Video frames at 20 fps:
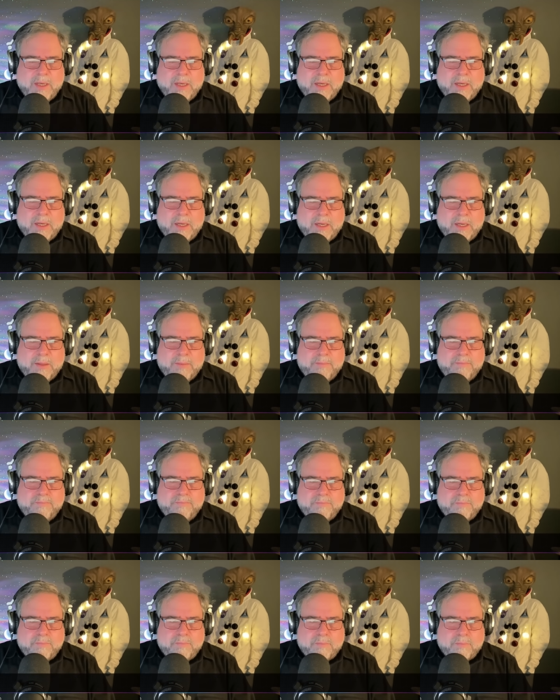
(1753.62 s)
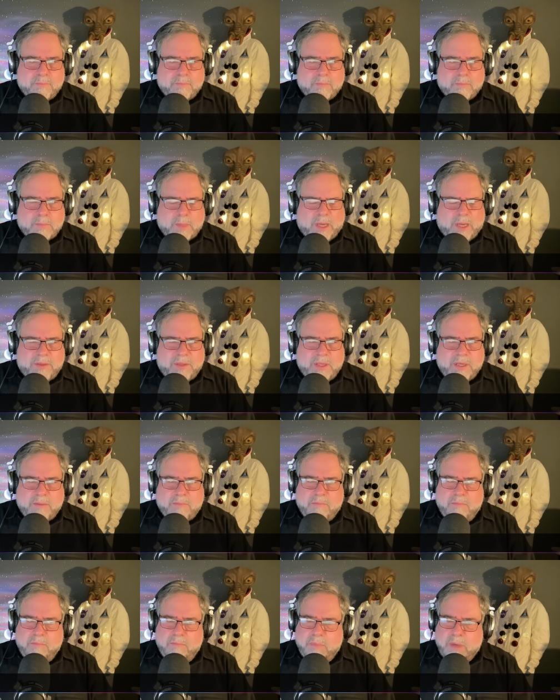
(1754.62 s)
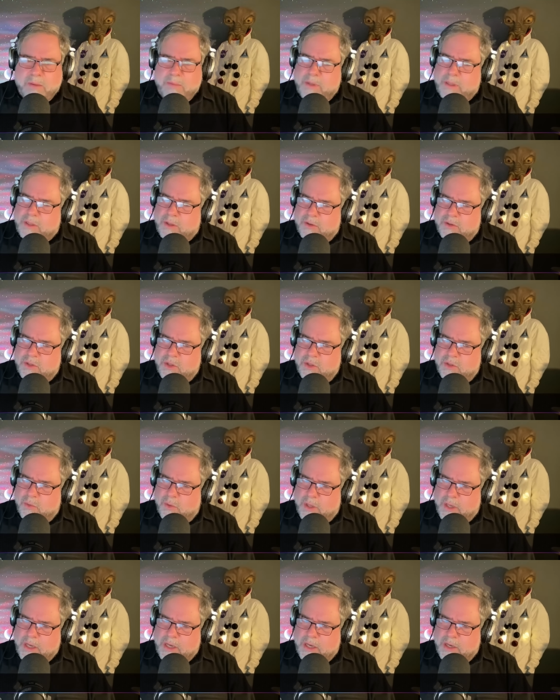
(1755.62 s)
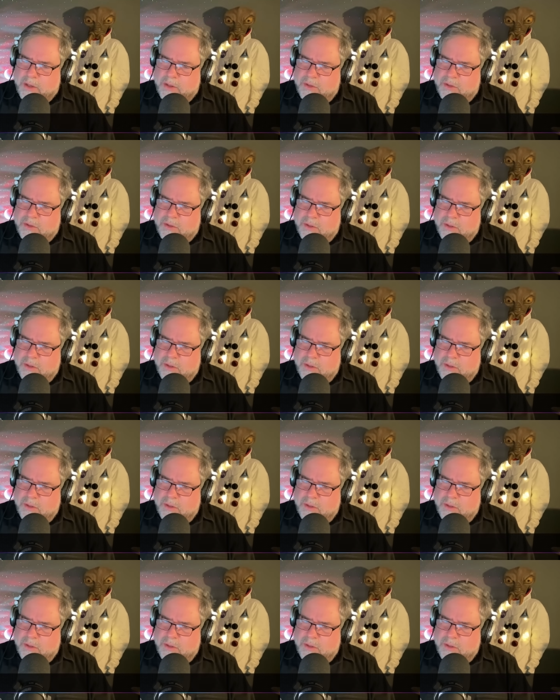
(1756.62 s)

I think maybe close to 20 years.